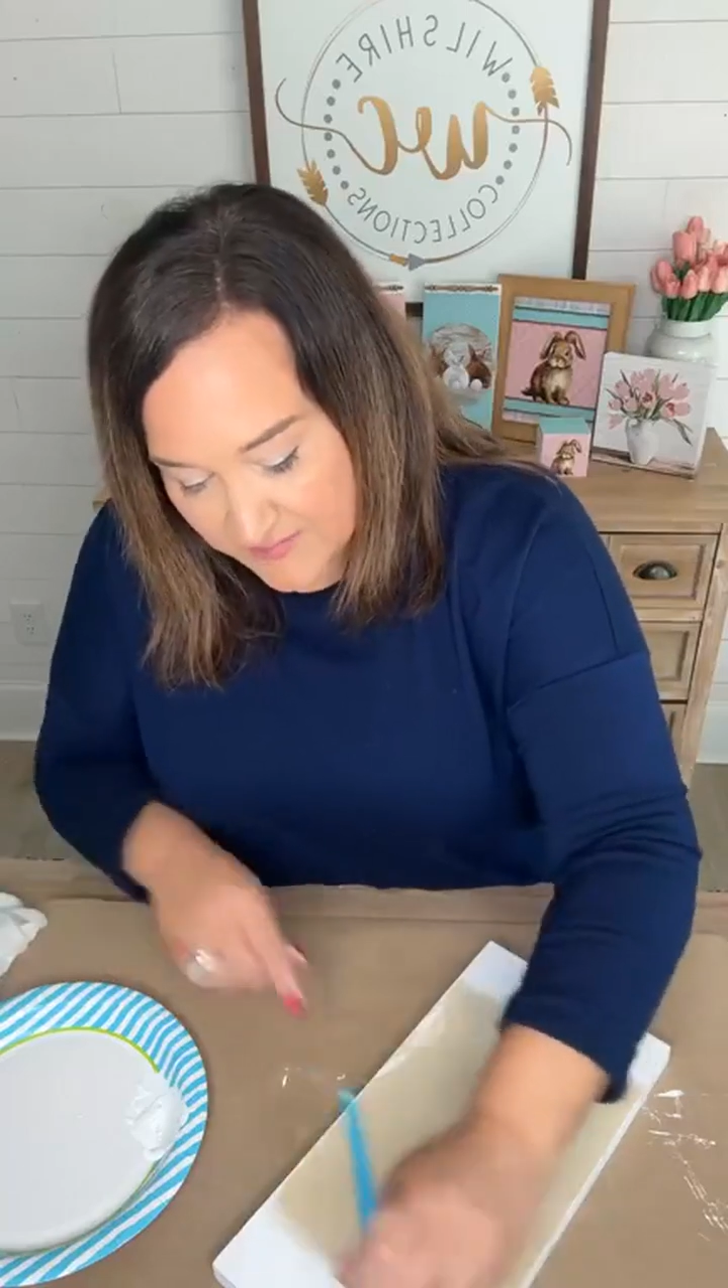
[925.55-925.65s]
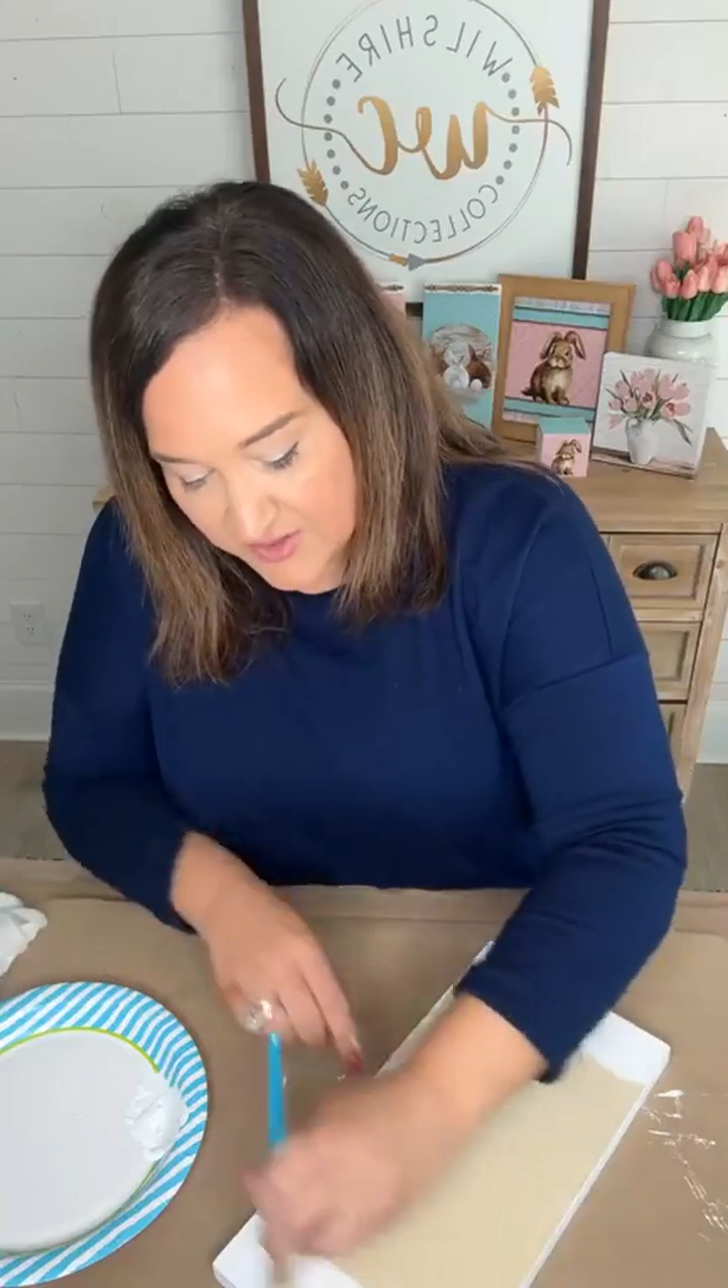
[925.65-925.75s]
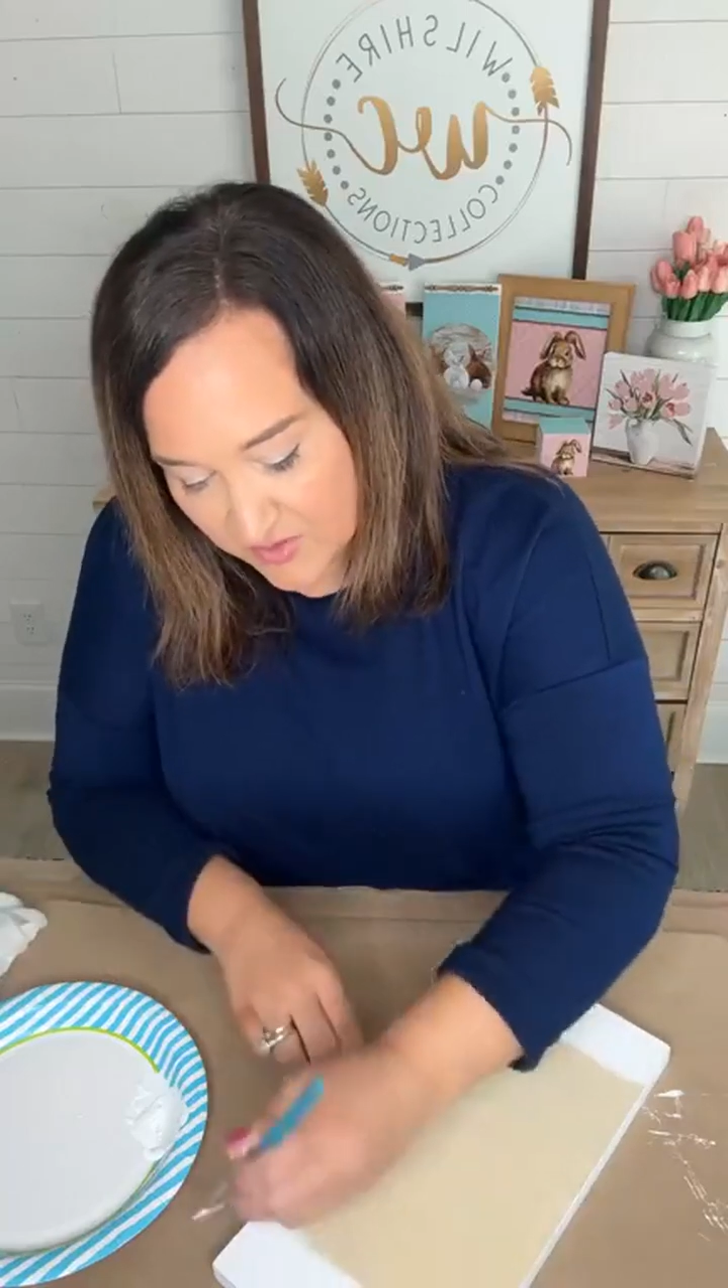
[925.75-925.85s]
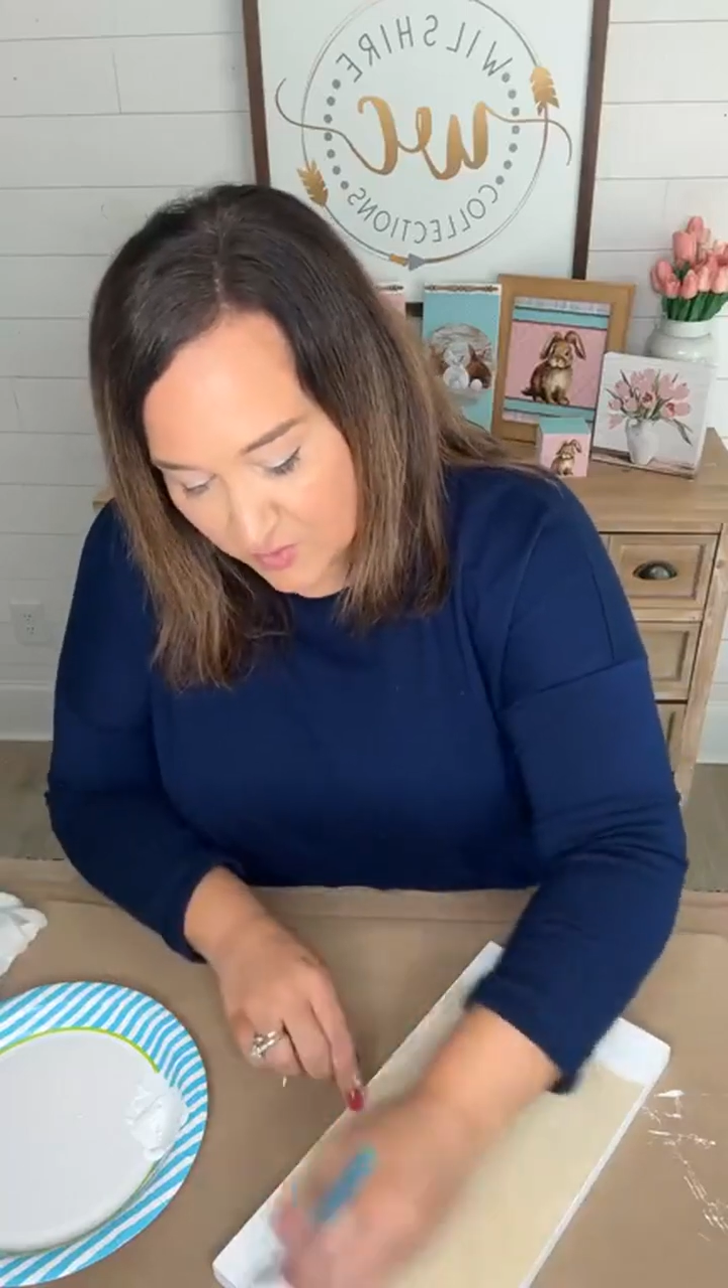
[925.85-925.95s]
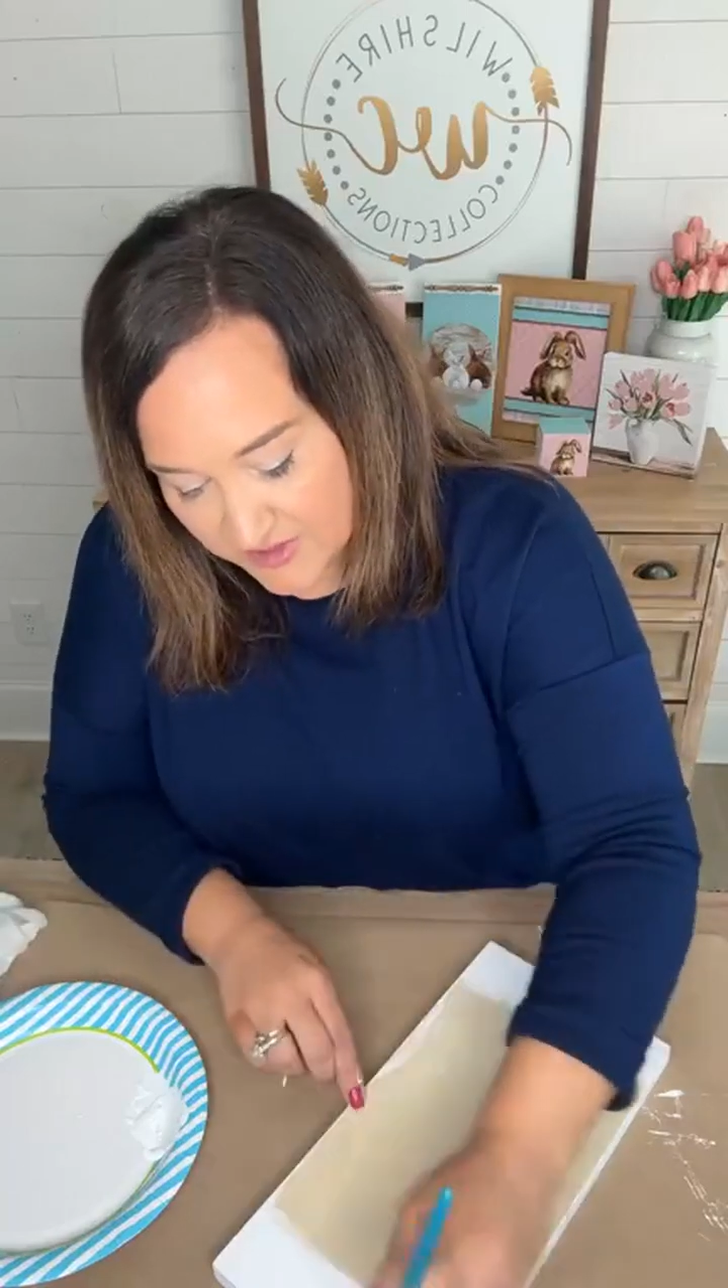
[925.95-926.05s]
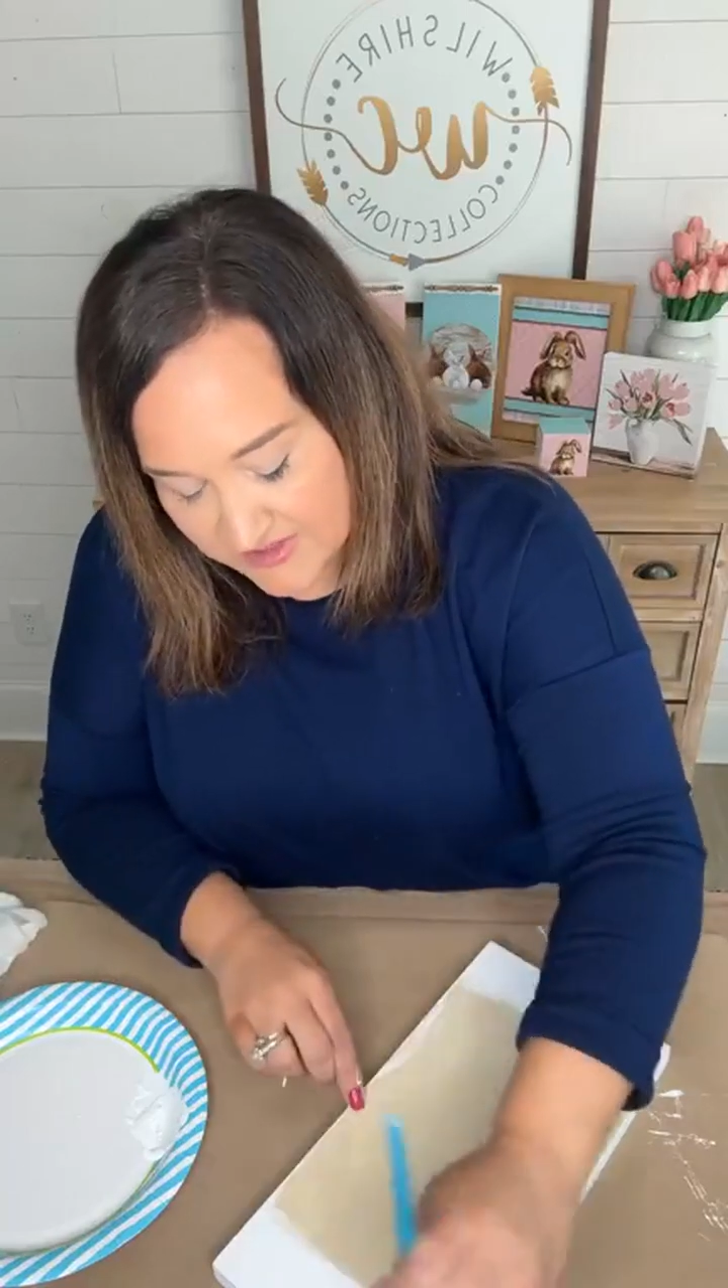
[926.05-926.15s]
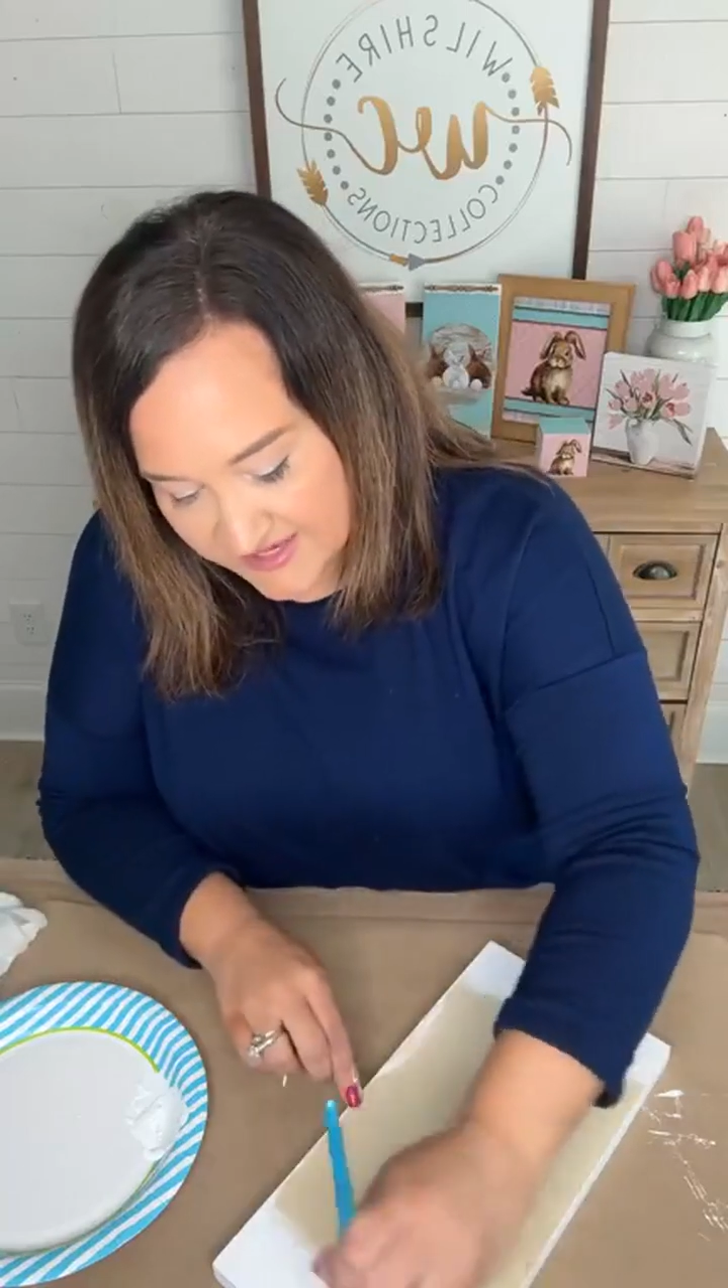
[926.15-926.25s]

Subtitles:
I'm putting one